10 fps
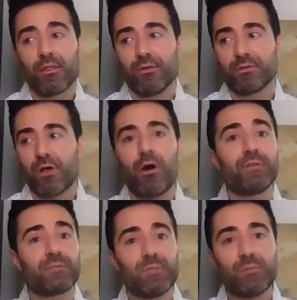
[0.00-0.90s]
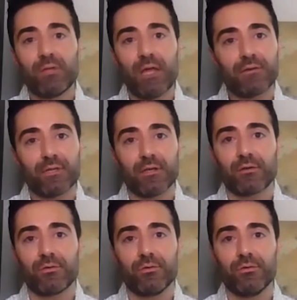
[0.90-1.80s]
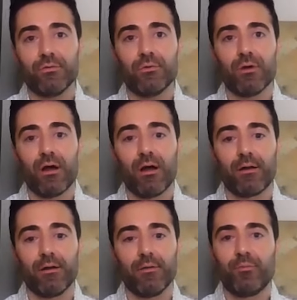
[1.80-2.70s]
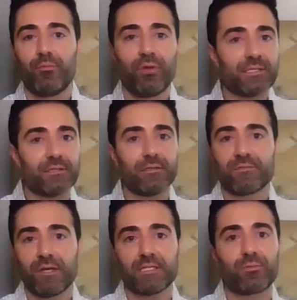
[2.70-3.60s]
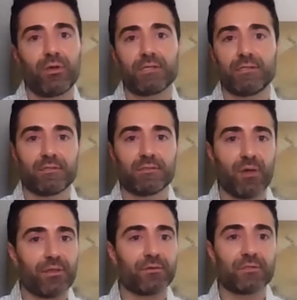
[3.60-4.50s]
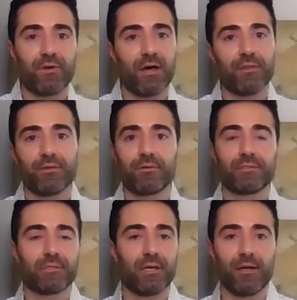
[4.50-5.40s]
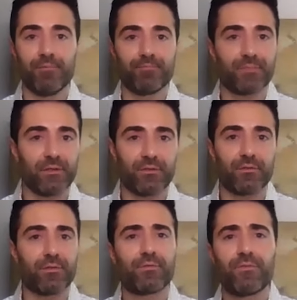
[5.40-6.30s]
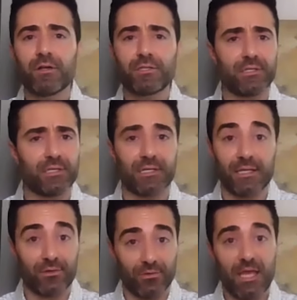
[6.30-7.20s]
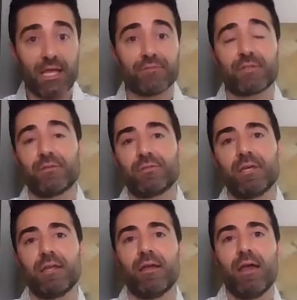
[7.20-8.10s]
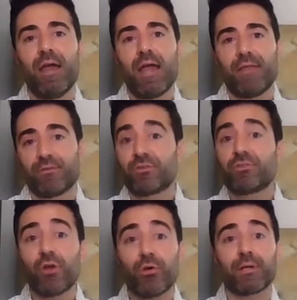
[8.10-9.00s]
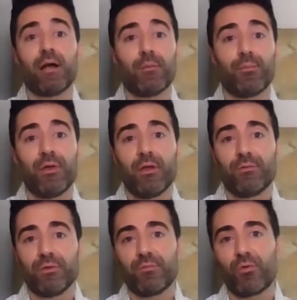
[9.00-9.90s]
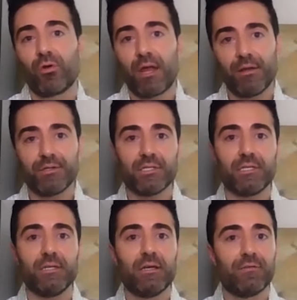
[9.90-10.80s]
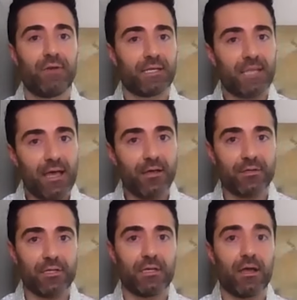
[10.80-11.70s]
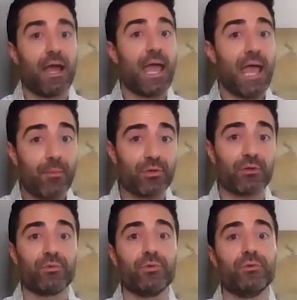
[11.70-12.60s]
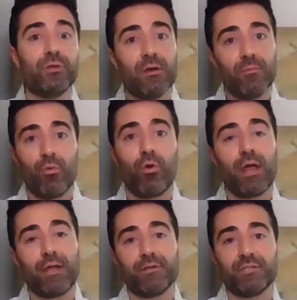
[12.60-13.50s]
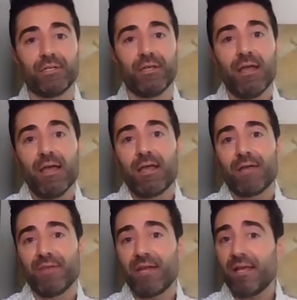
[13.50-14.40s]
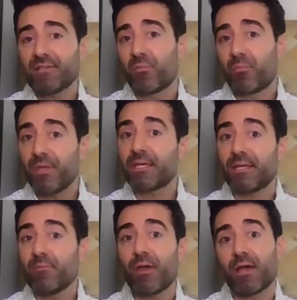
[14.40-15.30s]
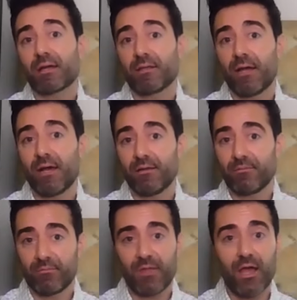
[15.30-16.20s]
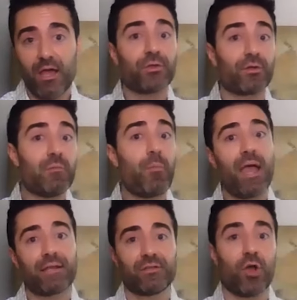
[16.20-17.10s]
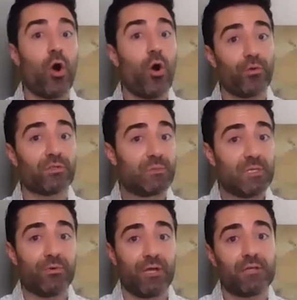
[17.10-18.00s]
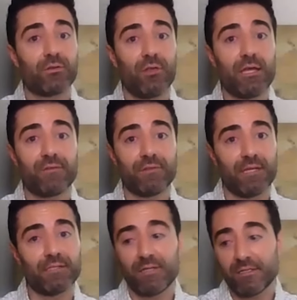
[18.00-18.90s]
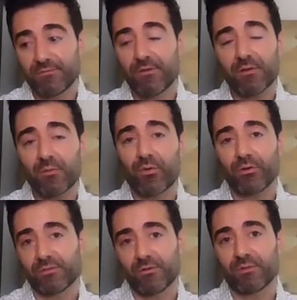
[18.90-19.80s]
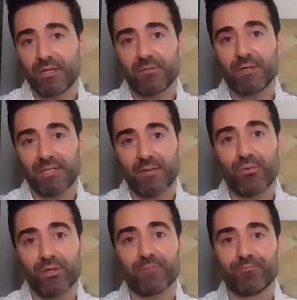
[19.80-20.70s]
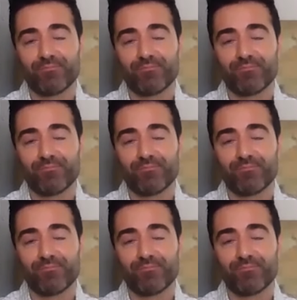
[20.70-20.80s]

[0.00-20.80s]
there's all these people out there who are presidents, vice presidents, mothers, fathers. Um, you know, they're, they're functioning in their lives, like you said, and they're showing up with more energy, vitality, a happier mood, more energy. And that has a big impact on how you're impacting all those people in your life. And that, that's very important. So I'm glad you made that point.